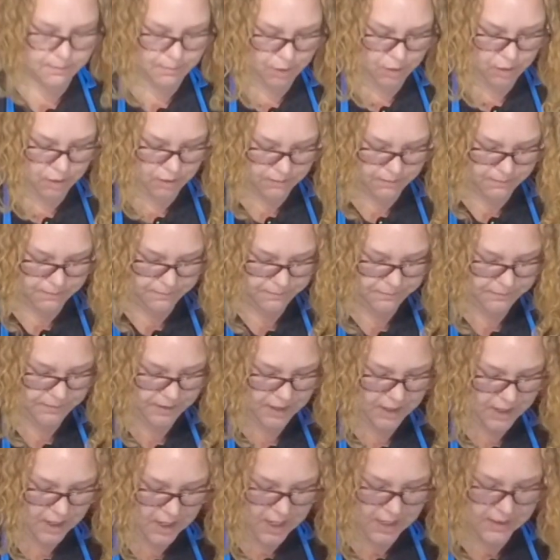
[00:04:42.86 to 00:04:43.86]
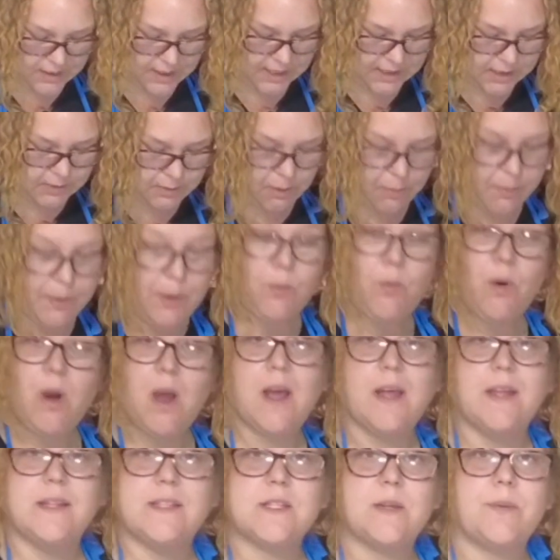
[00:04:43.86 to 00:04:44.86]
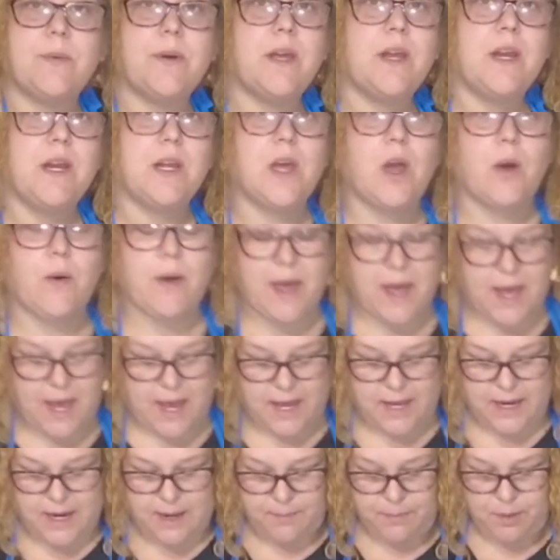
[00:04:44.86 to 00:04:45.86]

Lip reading: bowl? That's what we want. So we're going to go ahead and